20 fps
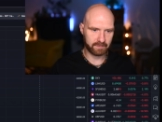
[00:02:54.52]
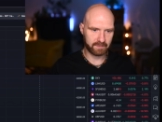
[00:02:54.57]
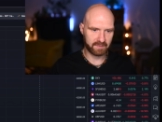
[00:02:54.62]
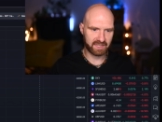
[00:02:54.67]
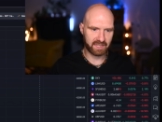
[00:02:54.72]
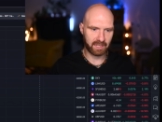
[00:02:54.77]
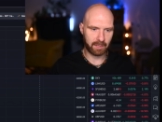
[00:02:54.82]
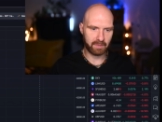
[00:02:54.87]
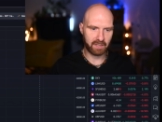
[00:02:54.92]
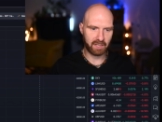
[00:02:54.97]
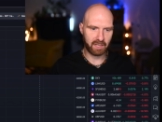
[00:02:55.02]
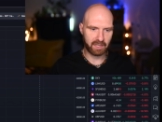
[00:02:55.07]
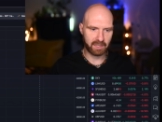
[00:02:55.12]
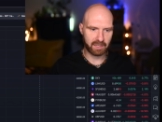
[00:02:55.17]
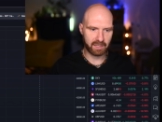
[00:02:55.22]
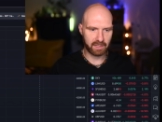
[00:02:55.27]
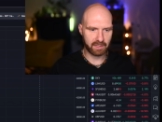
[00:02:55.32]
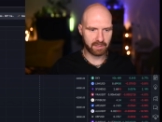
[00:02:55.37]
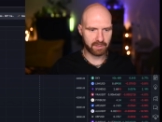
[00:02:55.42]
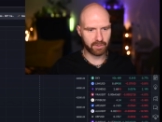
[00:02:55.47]
something like
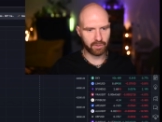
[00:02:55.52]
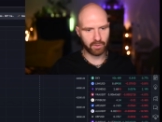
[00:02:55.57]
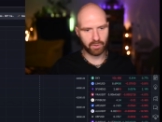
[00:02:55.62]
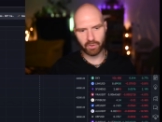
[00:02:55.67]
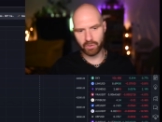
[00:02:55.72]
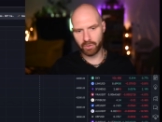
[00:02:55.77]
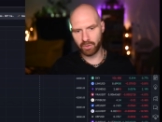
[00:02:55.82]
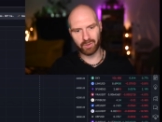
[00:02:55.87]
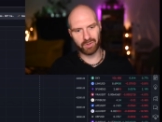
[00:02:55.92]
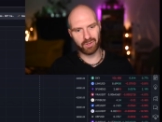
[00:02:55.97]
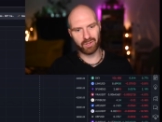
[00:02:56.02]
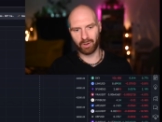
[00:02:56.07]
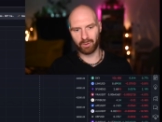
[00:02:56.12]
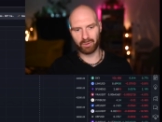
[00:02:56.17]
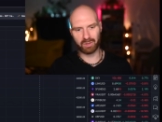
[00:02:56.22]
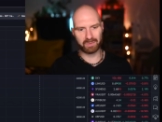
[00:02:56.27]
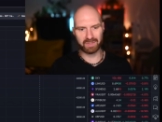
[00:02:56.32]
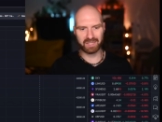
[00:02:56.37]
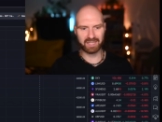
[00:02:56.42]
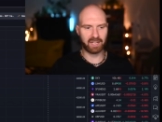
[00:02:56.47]
this. You could draw
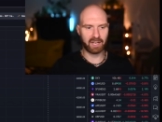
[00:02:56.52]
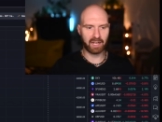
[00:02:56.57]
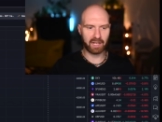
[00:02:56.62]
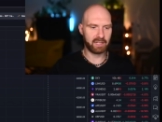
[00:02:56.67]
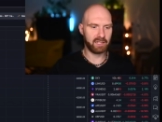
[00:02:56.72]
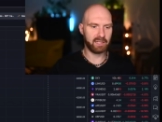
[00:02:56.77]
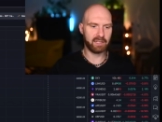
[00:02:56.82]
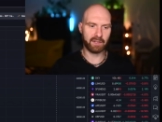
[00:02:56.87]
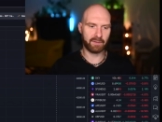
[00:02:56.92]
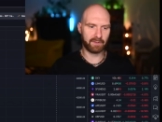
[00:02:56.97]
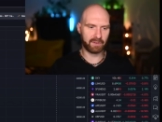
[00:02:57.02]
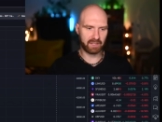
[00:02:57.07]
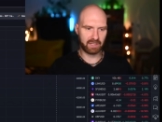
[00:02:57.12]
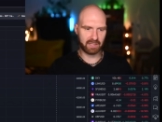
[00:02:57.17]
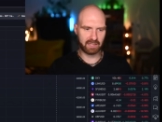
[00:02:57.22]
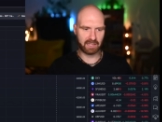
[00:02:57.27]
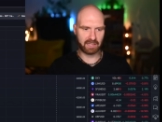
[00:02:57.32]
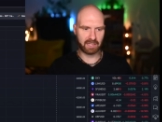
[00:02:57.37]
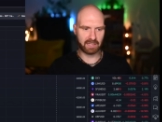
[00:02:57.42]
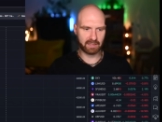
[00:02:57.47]
them slightly differently,
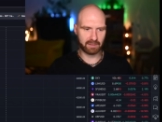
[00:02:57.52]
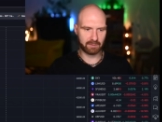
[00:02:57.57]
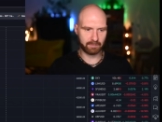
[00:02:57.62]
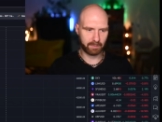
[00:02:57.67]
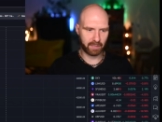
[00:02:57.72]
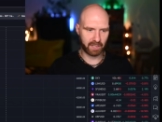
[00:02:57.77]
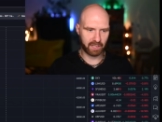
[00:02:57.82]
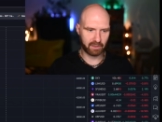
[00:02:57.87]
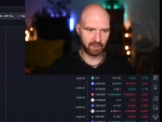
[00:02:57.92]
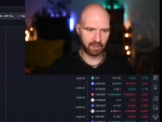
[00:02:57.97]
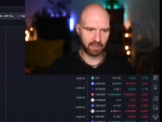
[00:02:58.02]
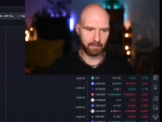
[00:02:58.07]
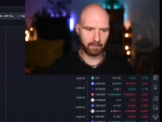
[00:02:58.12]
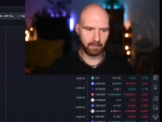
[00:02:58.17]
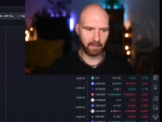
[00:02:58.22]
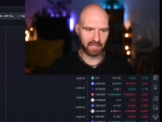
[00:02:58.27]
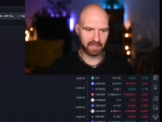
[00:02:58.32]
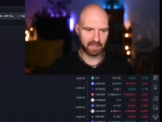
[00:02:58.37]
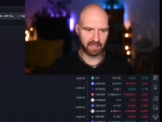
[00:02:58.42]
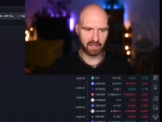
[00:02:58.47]
that doesn't particularly
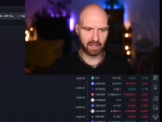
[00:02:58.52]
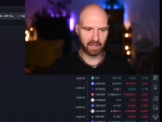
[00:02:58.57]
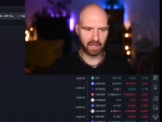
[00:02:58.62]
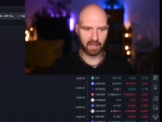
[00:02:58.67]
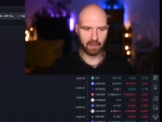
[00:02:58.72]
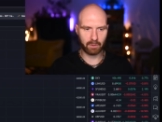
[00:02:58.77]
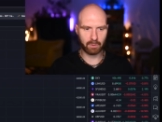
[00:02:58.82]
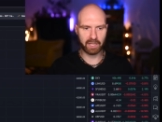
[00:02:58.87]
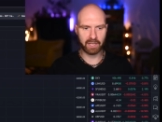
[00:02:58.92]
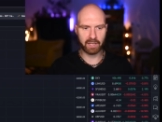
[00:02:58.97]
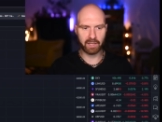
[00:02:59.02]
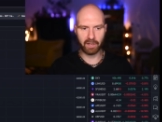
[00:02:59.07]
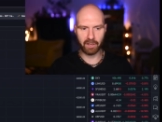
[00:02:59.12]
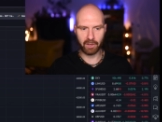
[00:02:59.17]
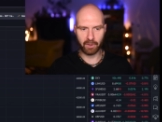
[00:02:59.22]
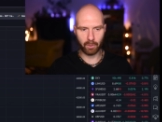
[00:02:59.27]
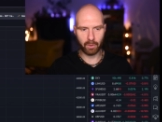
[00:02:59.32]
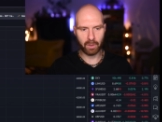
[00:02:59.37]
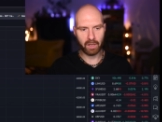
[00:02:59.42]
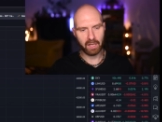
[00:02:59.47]
matter how they
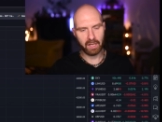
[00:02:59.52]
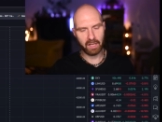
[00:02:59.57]
go,